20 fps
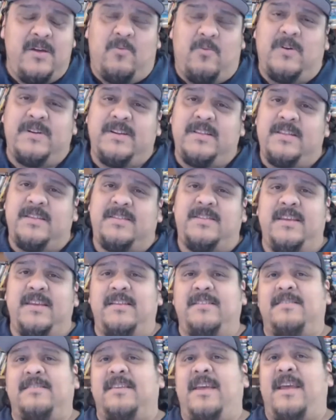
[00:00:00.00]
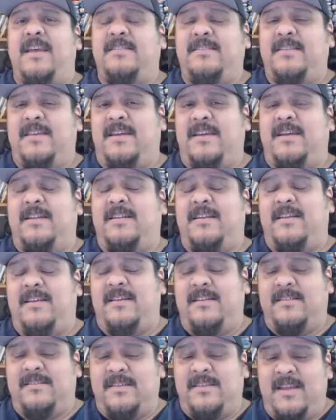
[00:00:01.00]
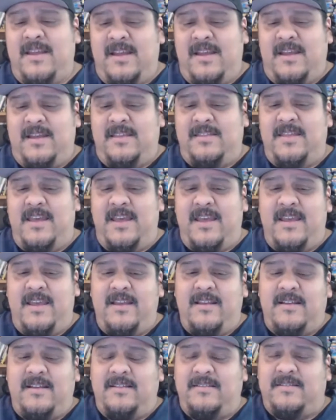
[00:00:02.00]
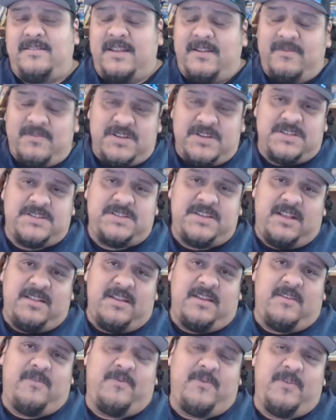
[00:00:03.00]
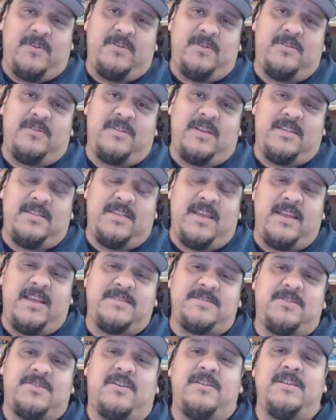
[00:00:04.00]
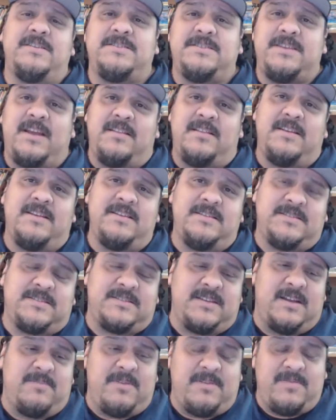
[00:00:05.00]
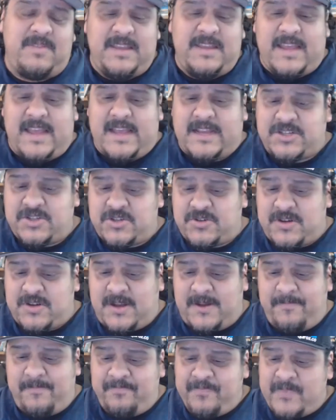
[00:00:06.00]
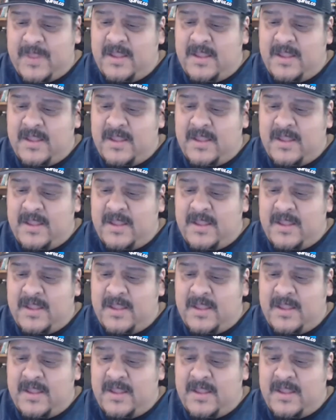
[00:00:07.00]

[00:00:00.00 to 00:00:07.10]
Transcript: One of the things they did is they, instead of just selling food, they started selling some of the extra